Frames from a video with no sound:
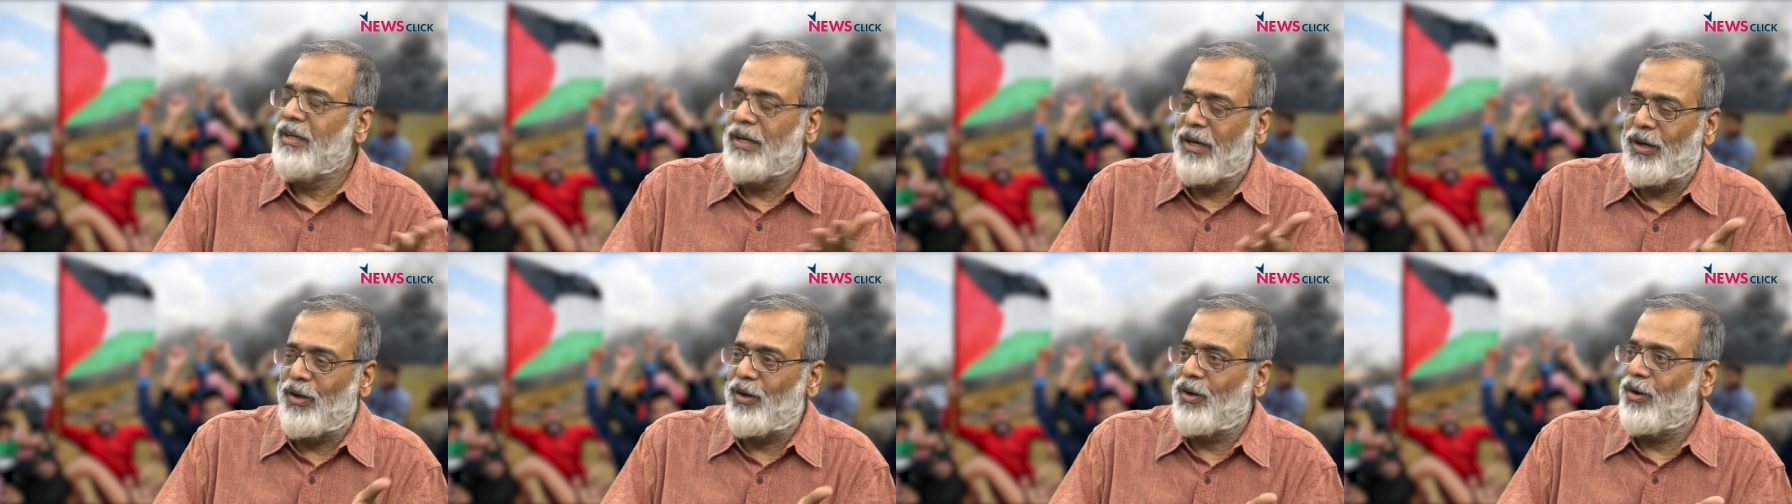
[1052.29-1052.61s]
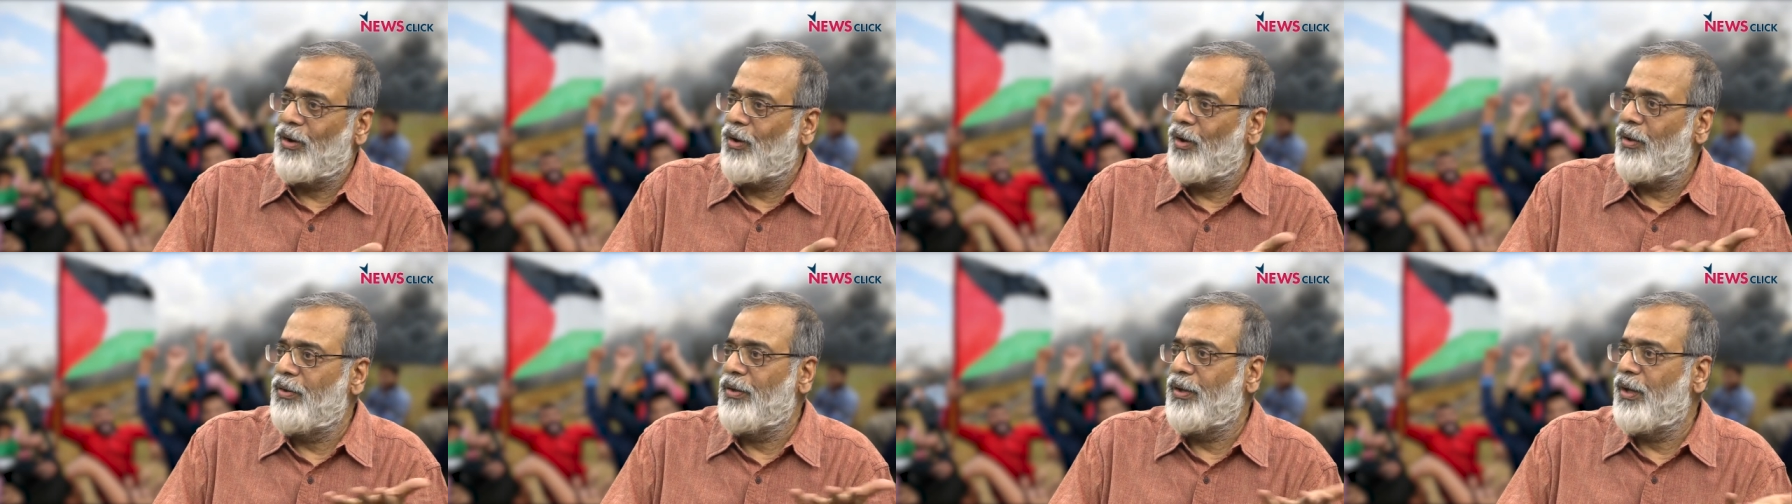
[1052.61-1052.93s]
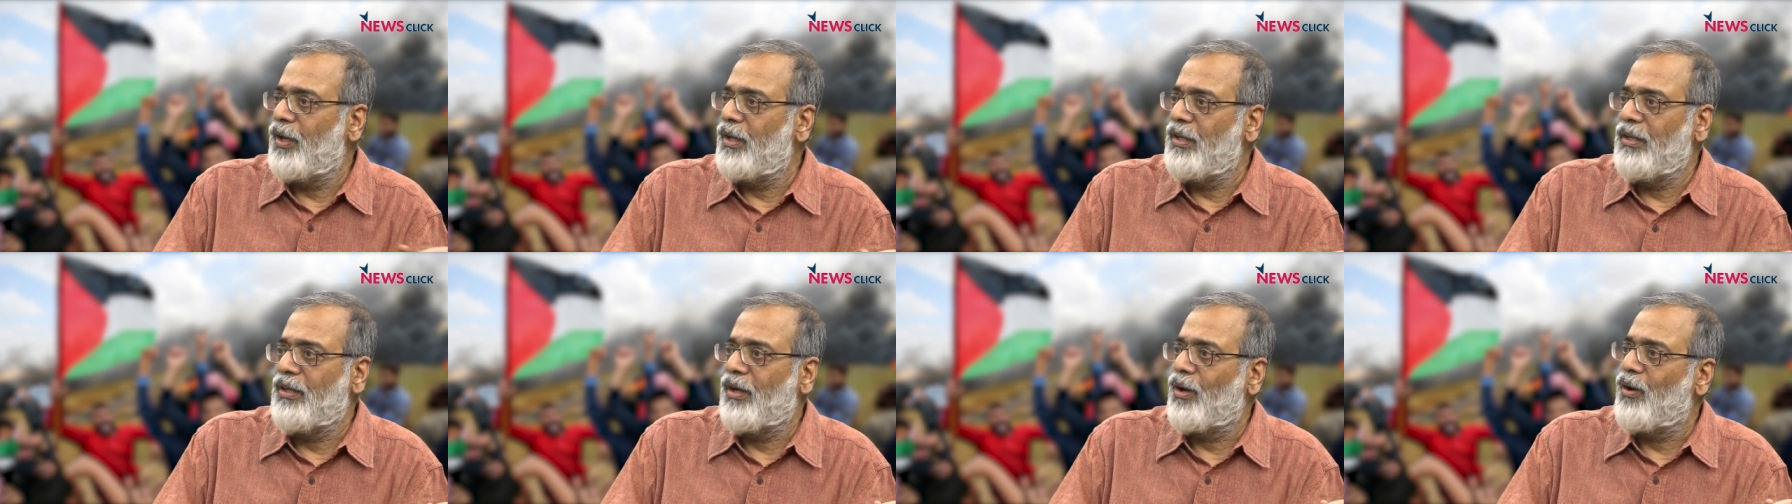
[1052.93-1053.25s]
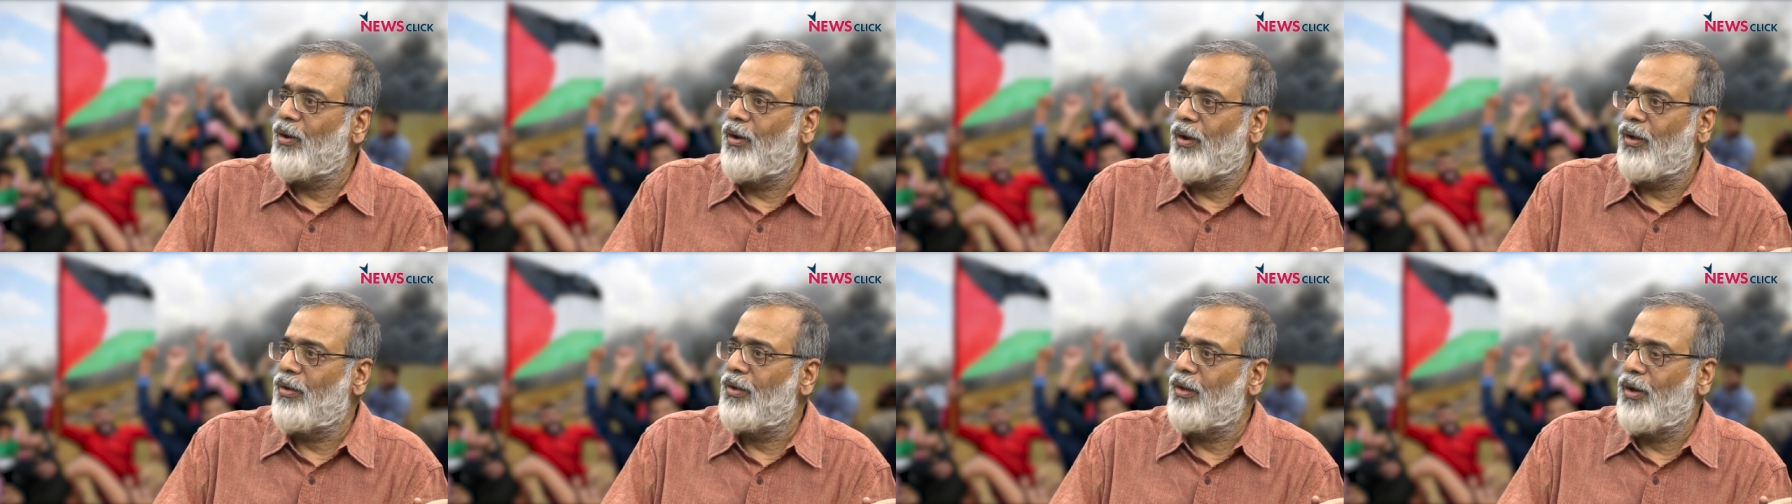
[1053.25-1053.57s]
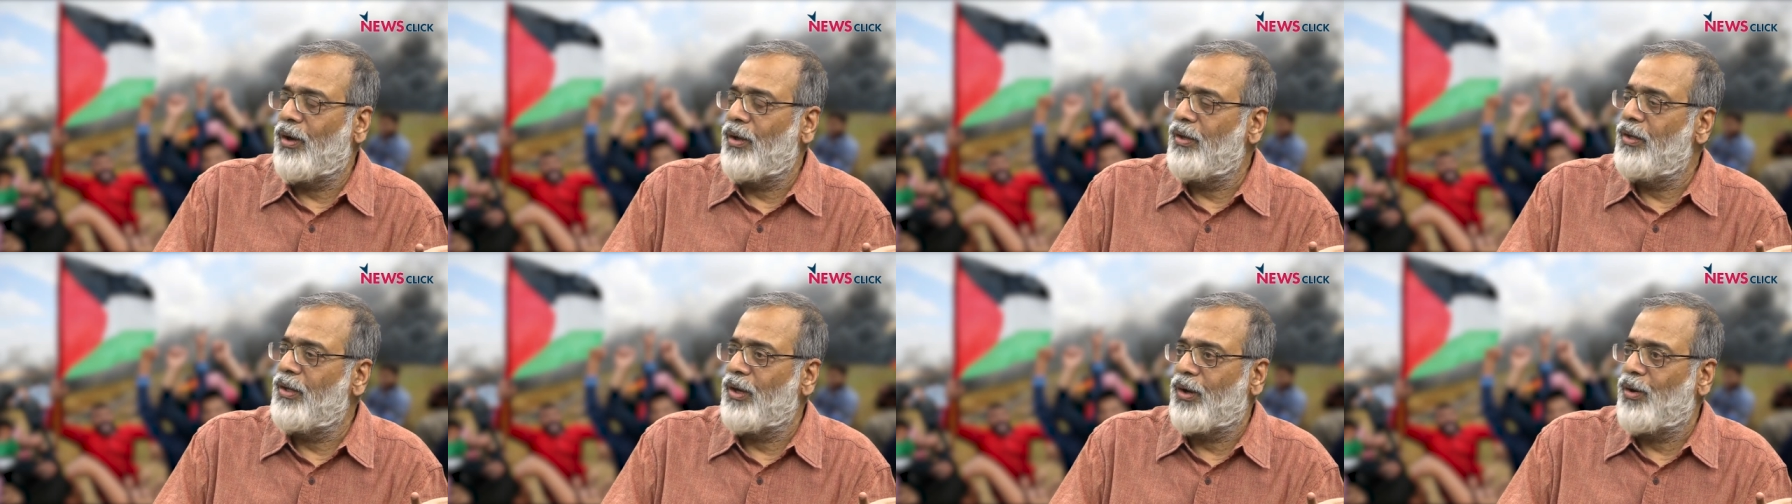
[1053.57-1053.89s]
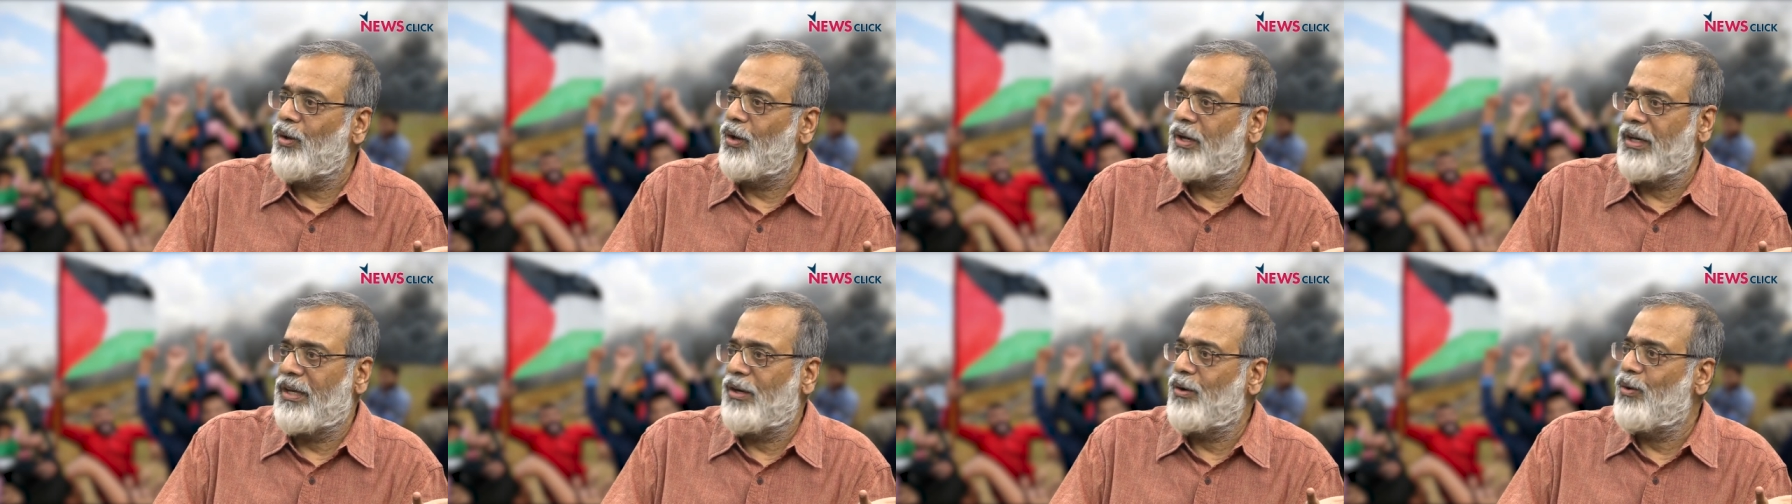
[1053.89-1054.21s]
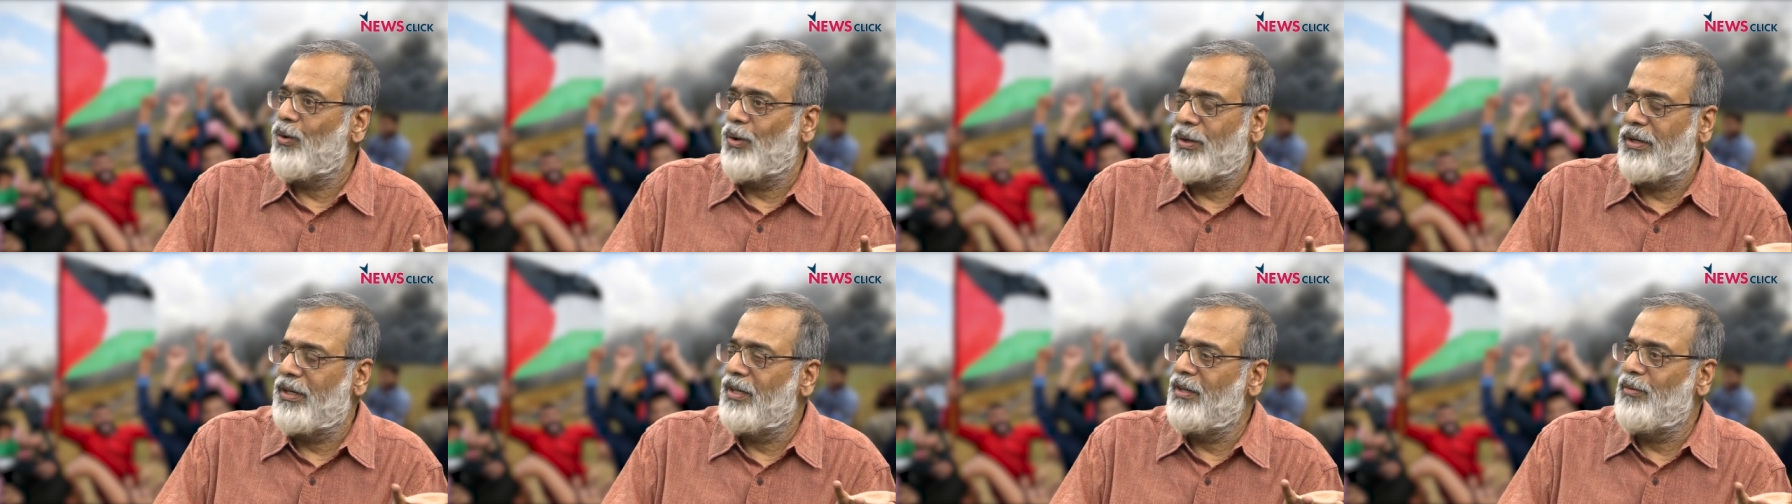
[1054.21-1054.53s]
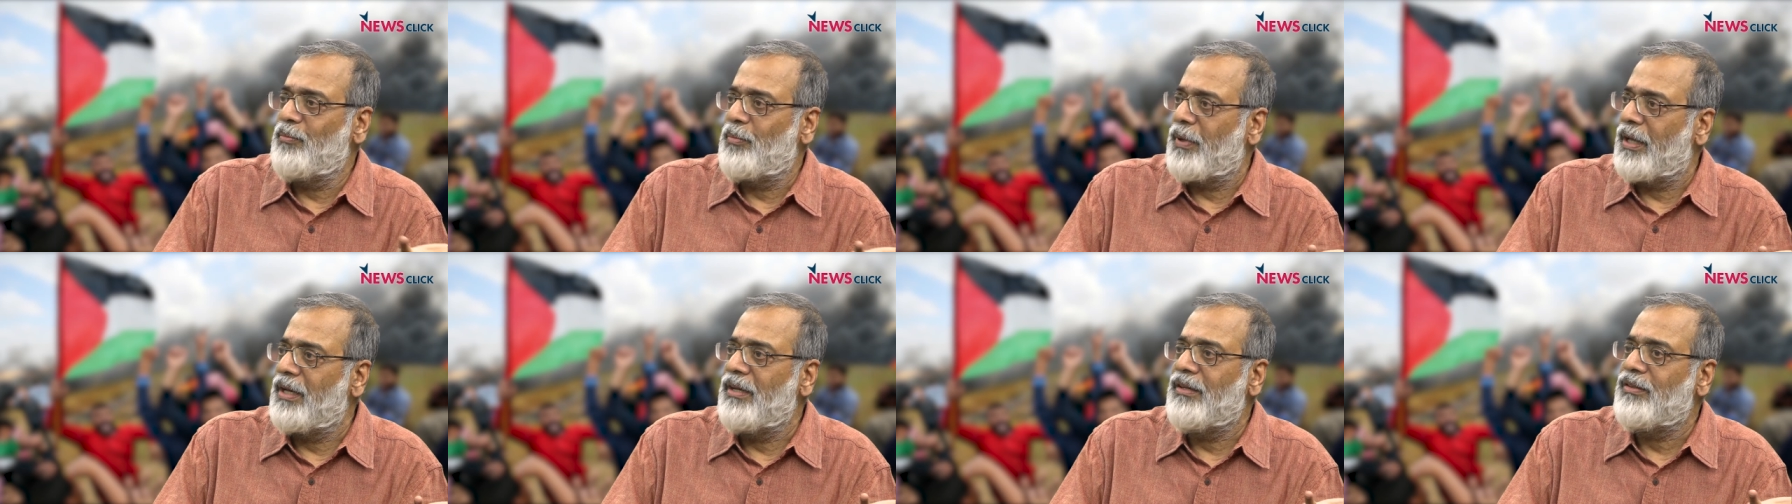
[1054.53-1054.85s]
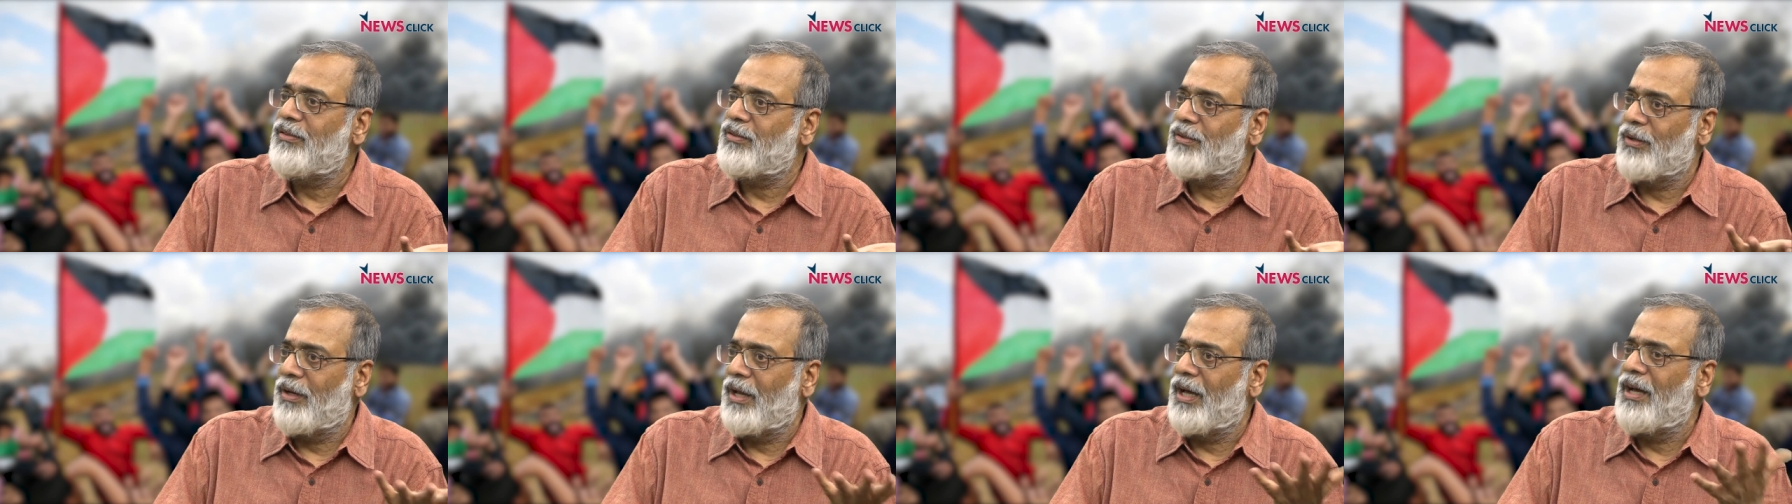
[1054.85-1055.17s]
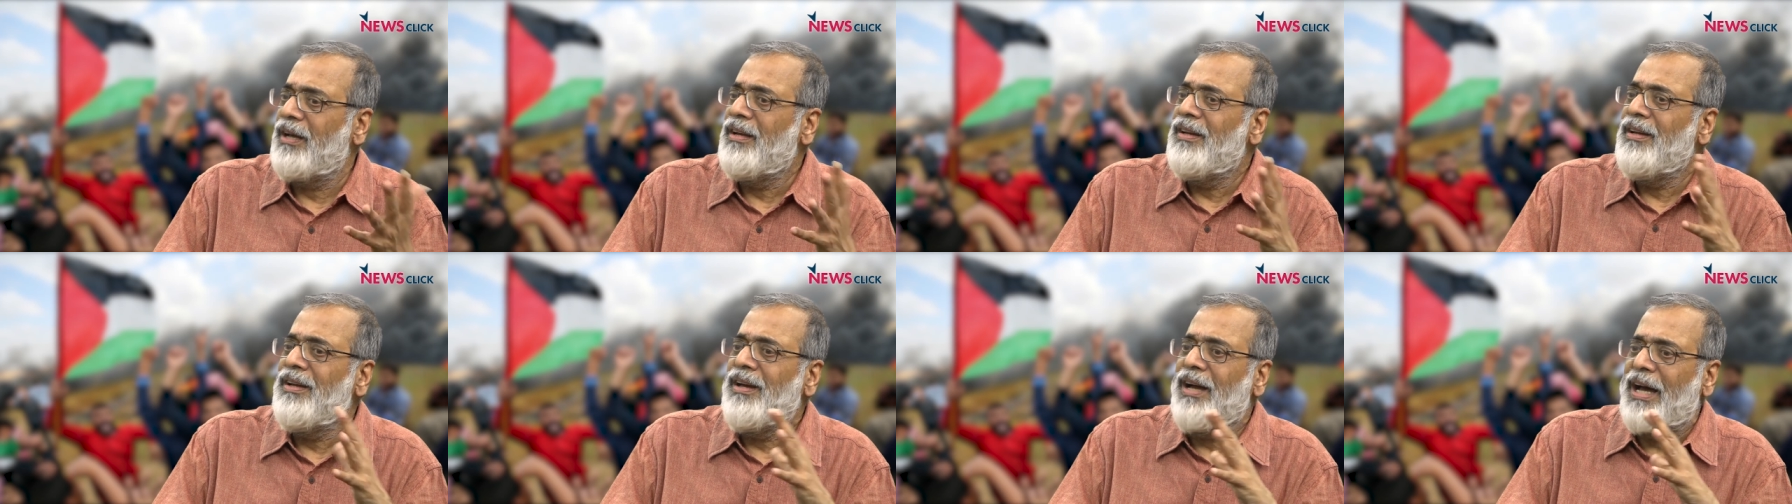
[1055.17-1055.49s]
or on the Korean peninsula?